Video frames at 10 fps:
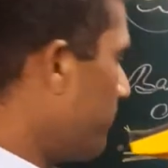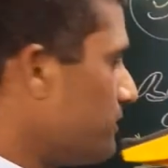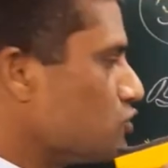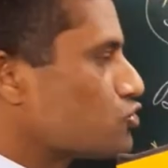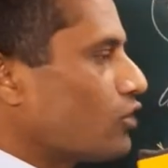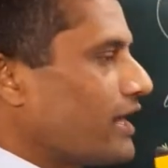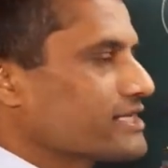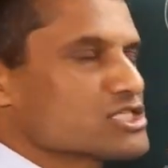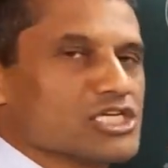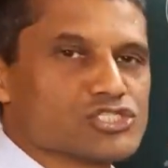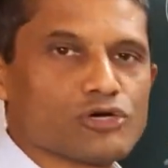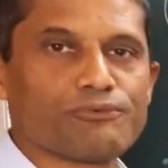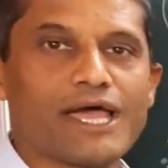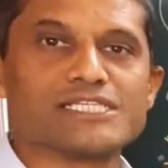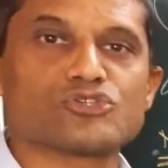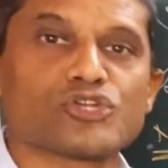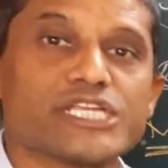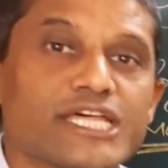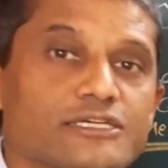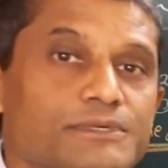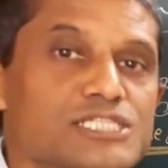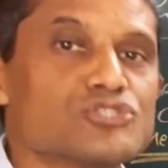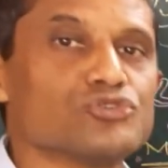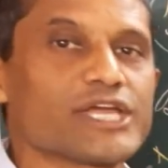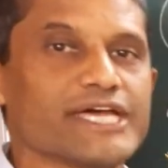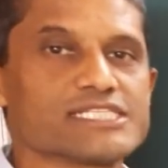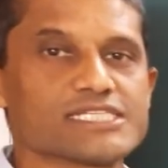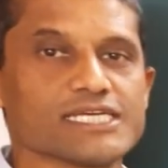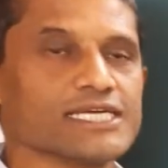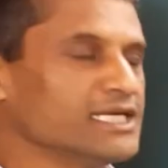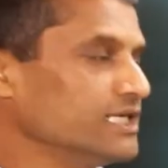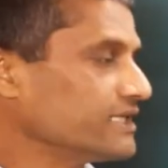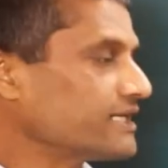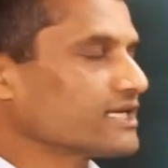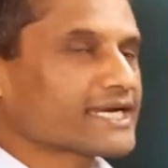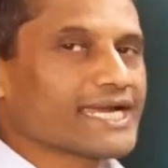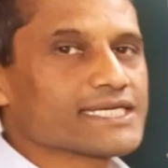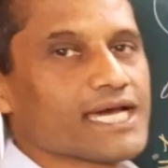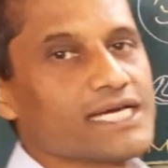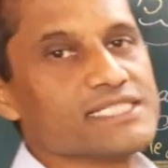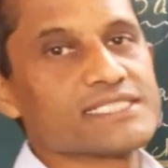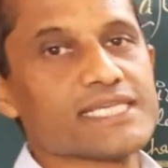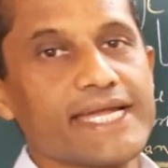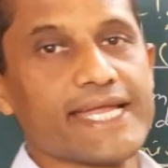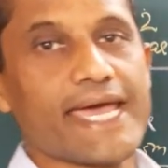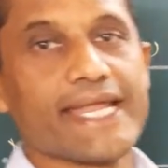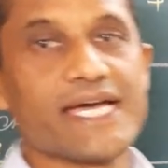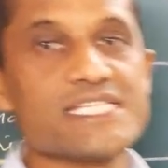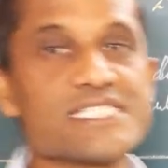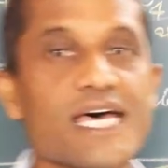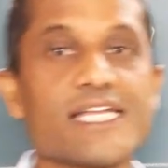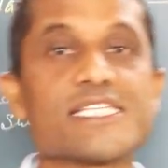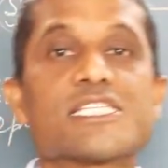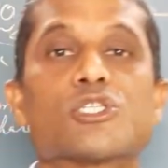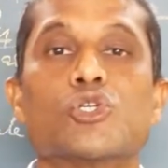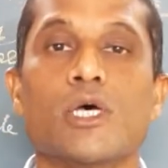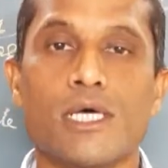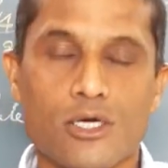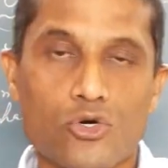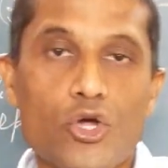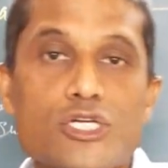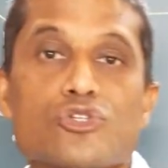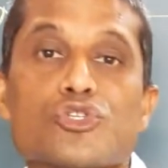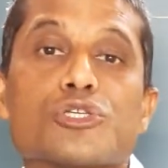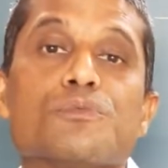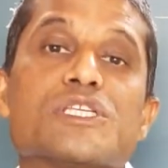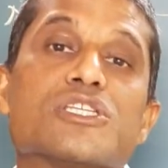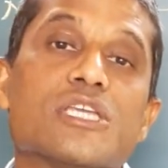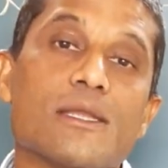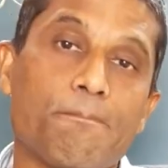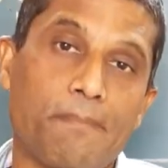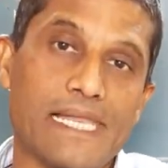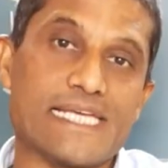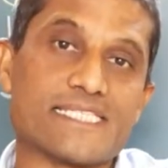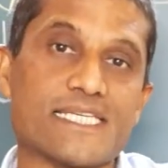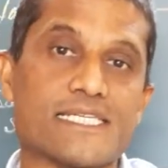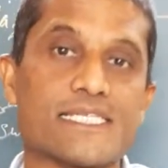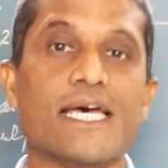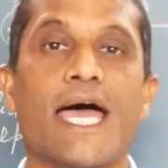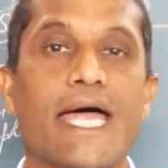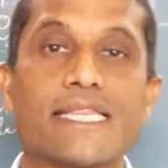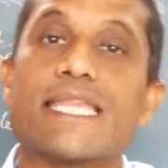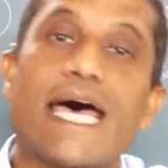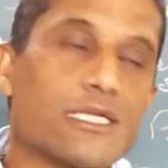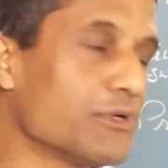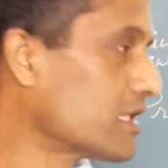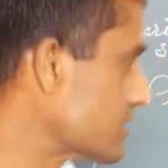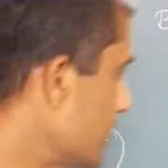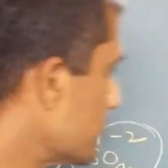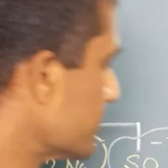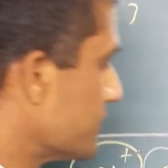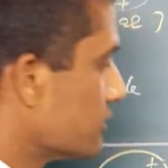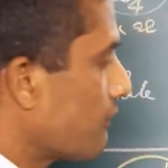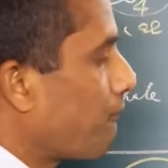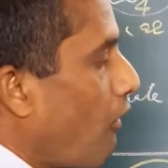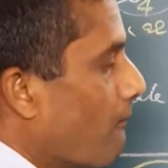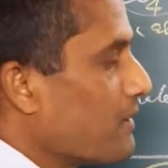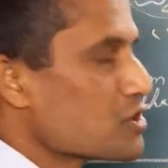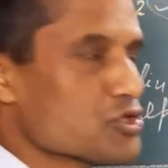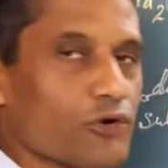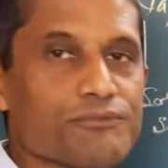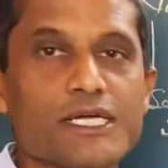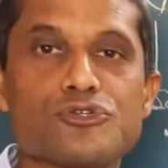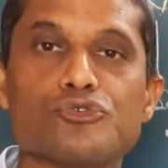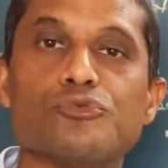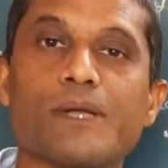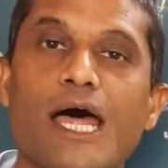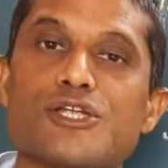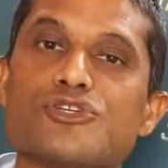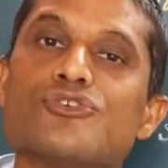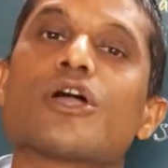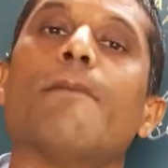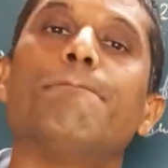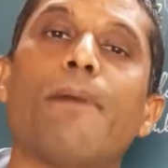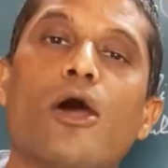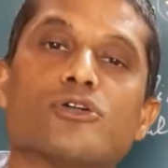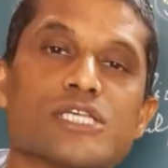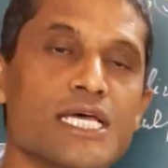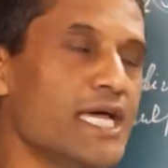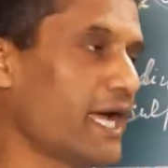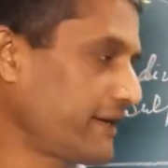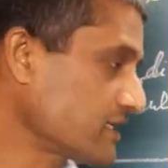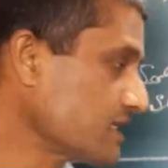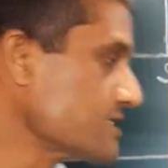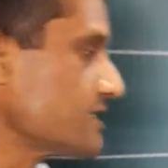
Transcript: mutual exchange of ions, or in other words you can say that the cations and anions are going to switch their places, and that will result in the formation of the 2 brand new compounds, and such